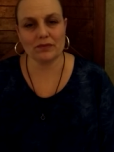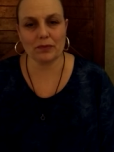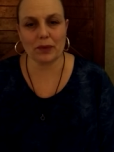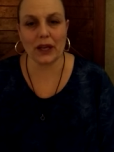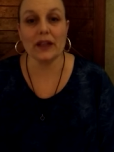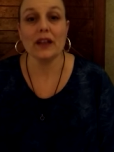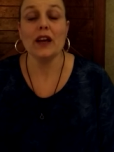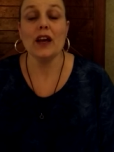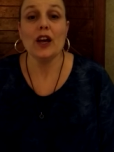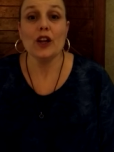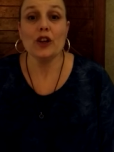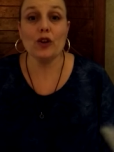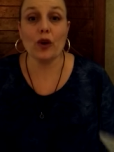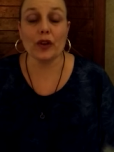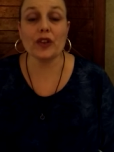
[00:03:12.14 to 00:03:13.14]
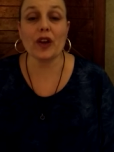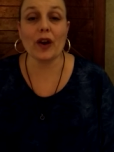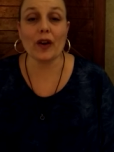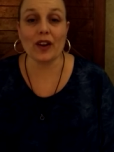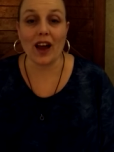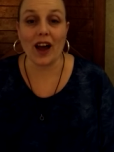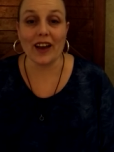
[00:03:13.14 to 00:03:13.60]
But North
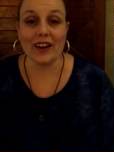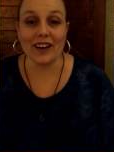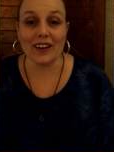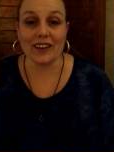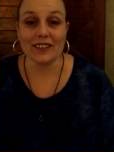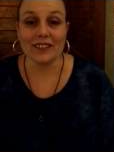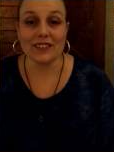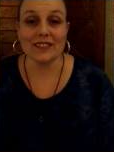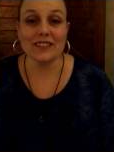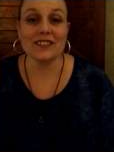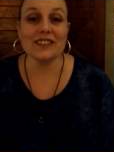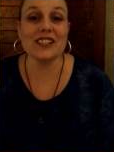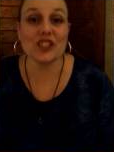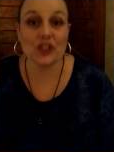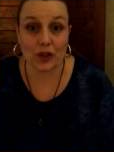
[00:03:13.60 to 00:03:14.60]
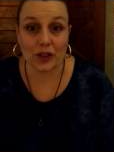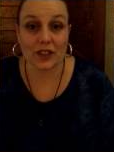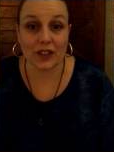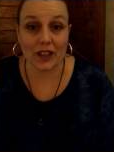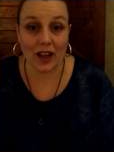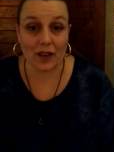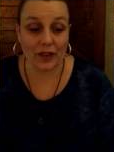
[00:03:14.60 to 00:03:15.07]
Carolina, District
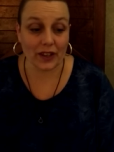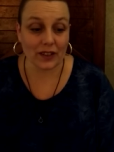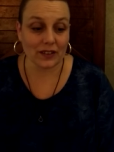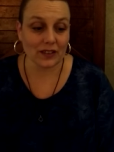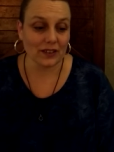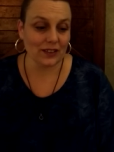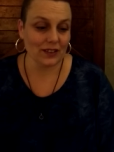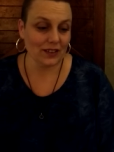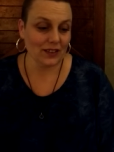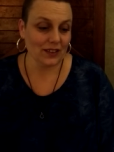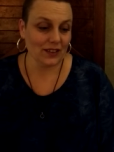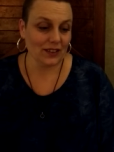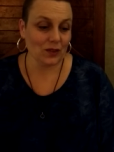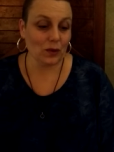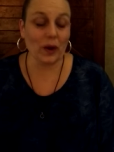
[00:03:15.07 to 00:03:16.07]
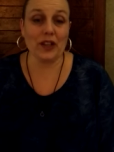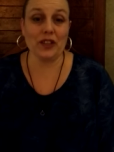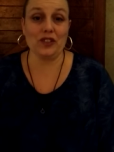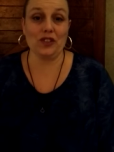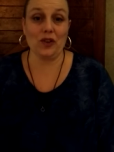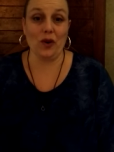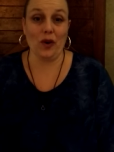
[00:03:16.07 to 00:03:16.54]
11, what a
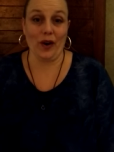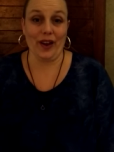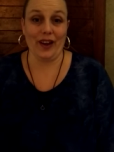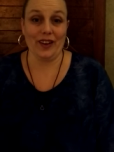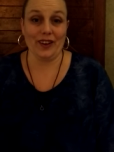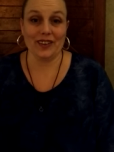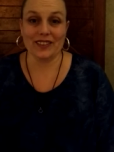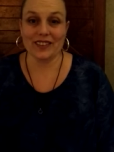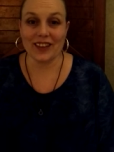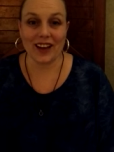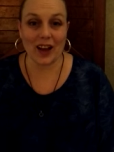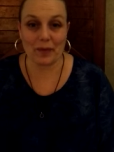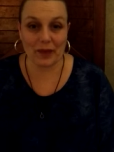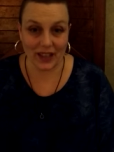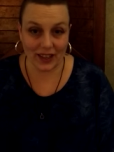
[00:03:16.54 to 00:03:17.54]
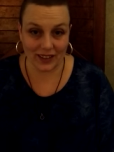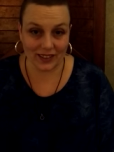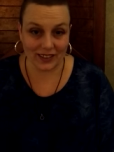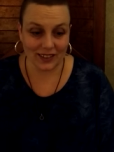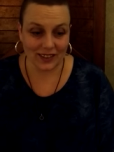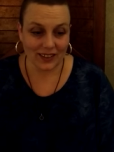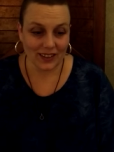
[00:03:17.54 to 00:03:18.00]
story. I
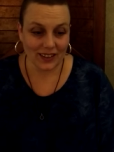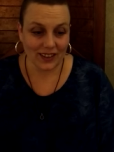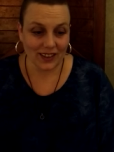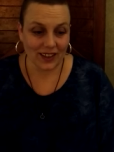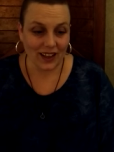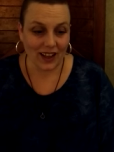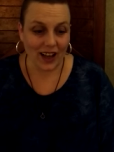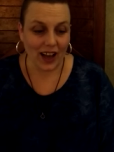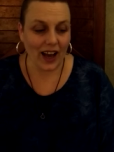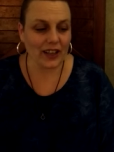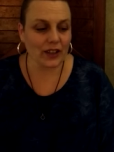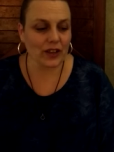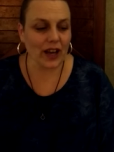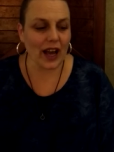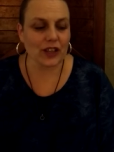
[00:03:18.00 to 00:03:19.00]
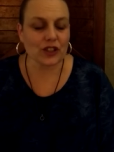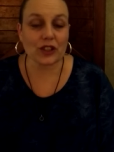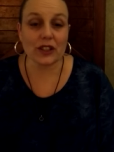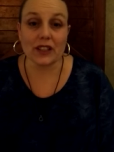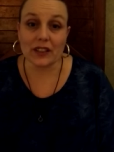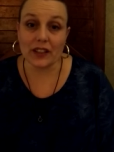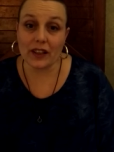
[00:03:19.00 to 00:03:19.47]
mean, I don't
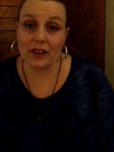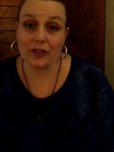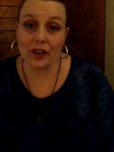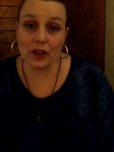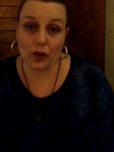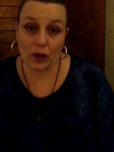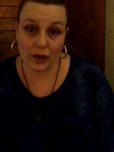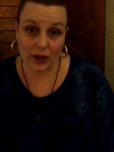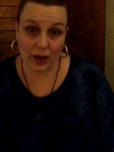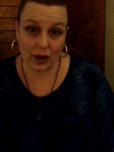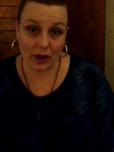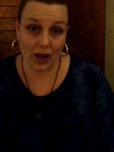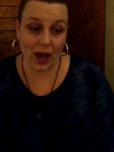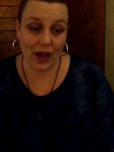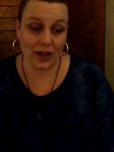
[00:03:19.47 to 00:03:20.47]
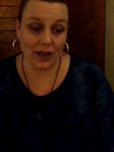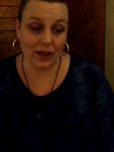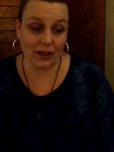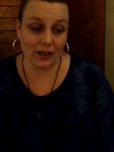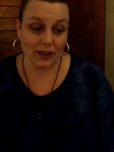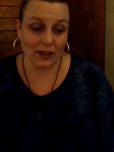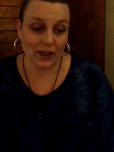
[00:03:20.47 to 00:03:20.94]
actually live in North
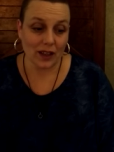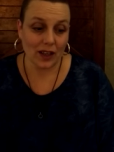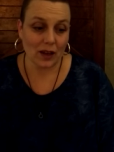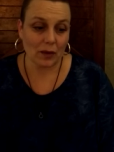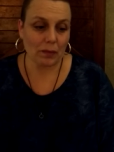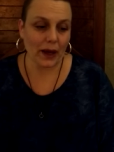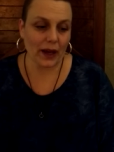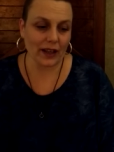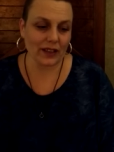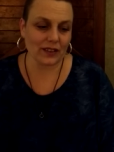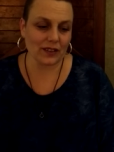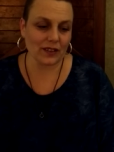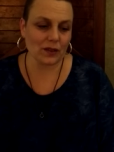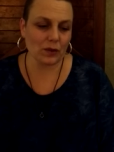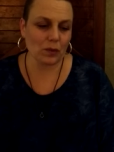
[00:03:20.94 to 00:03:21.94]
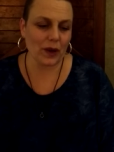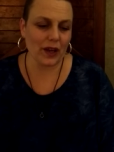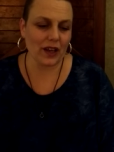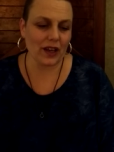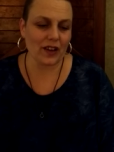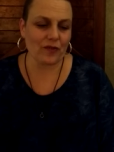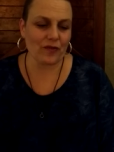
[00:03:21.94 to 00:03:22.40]
Carolina, but we
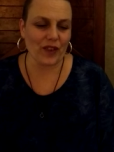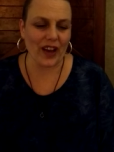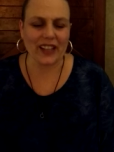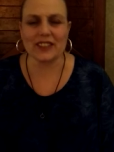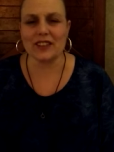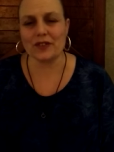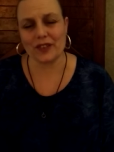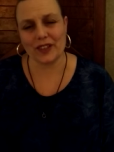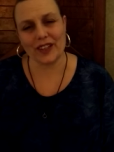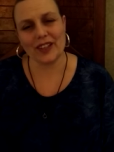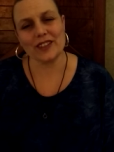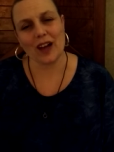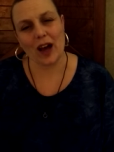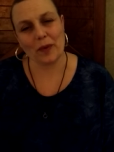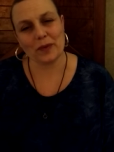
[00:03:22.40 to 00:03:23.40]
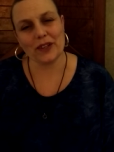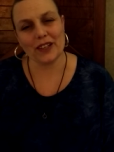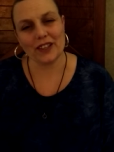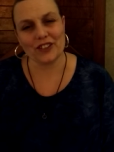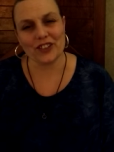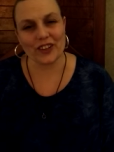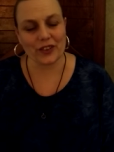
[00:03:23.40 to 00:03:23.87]
effectively adopted
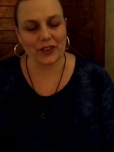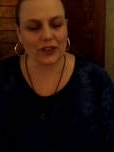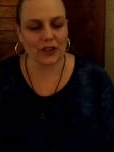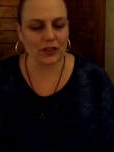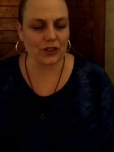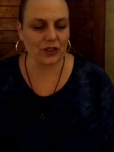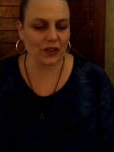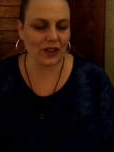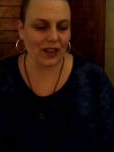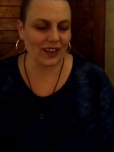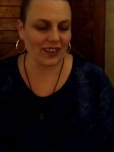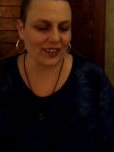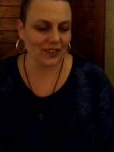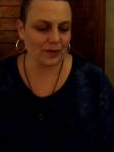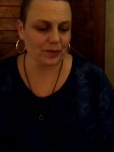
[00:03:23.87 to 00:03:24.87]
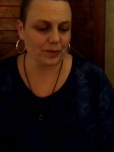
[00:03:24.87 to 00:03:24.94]
each other, don't you think?